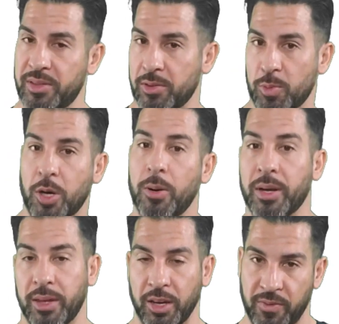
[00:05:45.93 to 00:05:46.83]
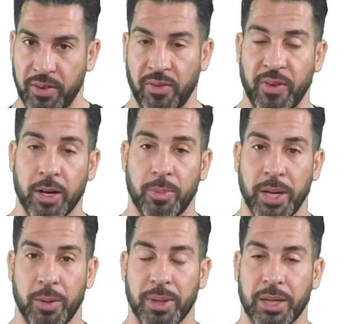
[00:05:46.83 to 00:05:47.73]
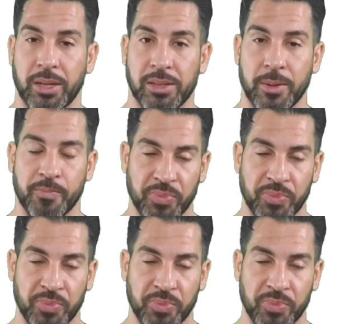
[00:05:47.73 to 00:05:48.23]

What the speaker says: this is a recurring thing if you have a fuck buddy, because